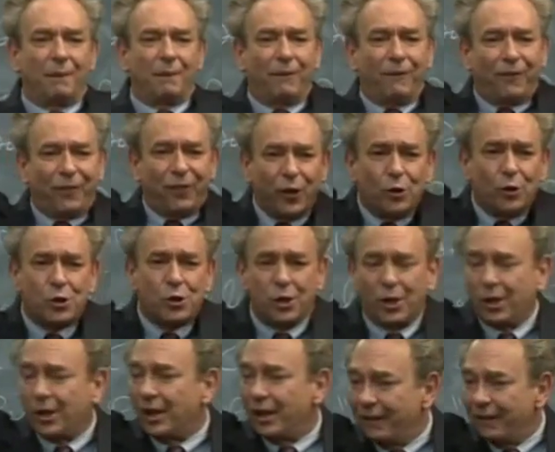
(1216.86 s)

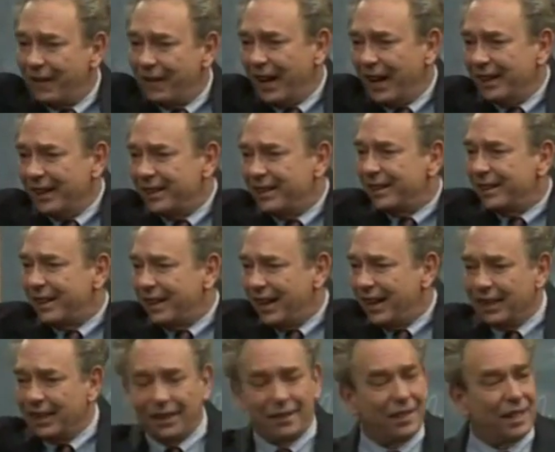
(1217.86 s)
future event at the
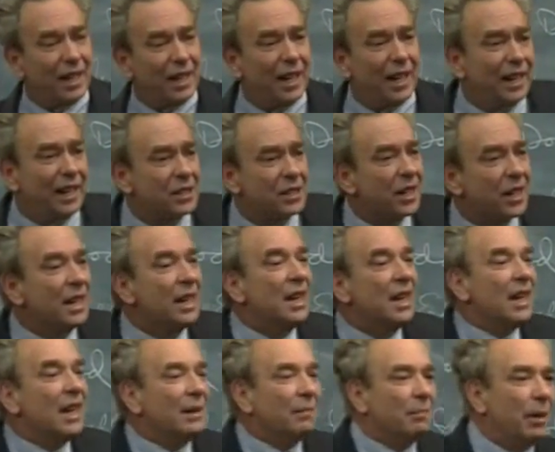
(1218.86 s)
end of the age,
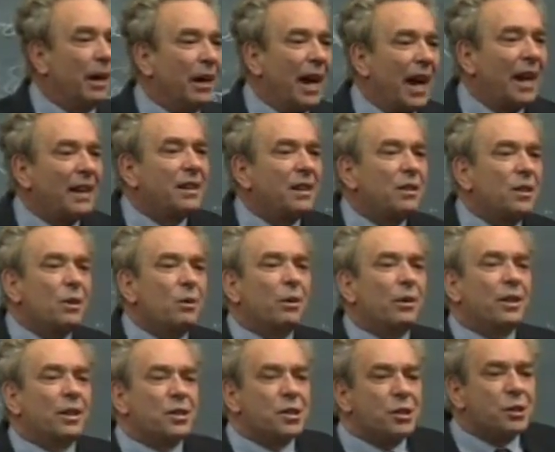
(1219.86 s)
but had to do with
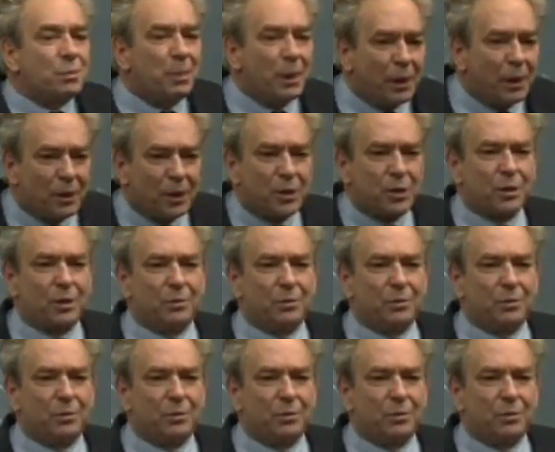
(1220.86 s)
the spiritual